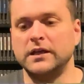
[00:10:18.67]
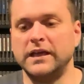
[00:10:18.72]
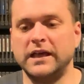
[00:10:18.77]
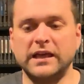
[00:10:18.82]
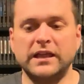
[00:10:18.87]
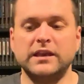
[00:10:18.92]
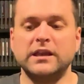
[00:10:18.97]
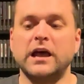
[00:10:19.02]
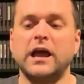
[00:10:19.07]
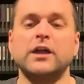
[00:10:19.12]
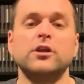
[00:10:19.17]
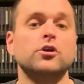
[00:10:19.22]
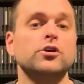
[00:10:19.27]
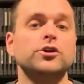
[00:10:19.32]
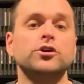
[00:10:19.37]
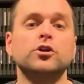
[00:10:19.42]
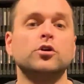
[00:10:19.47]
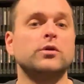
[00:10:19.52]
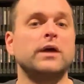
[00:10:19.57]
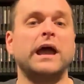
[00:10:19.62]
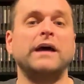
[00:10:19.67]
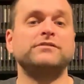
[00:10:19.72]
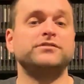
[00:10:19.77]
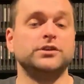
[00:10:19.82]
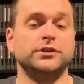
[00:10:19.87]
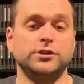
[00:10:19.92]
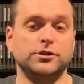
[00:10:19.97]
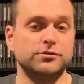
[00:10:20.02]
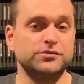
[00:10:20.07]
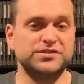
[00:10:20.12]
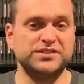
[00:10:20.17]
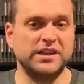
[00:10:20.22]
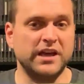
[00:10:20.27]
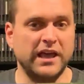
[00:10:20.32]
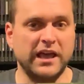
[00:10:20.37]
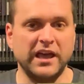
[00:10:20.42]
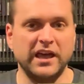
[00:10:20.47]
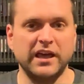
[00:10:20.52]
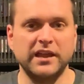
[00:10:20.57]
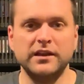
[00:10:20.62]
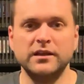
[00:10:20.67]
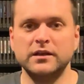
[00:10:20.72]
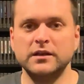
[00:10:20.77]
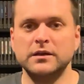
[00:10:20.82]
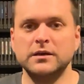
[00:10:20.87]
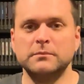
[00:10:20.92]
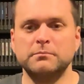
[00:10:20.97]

And I know you don't have to use the head,